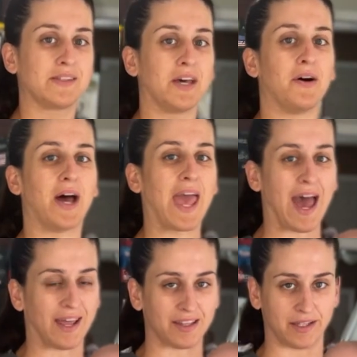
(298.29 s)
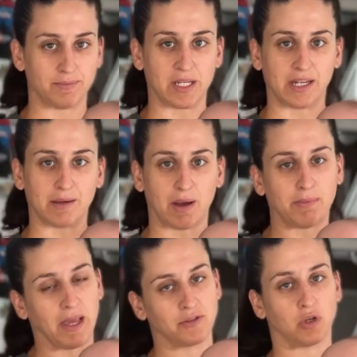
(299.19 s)
So I had Lipton in my
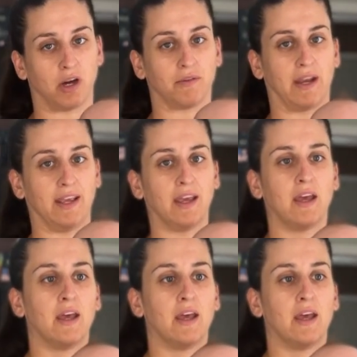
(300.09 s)
pantry already.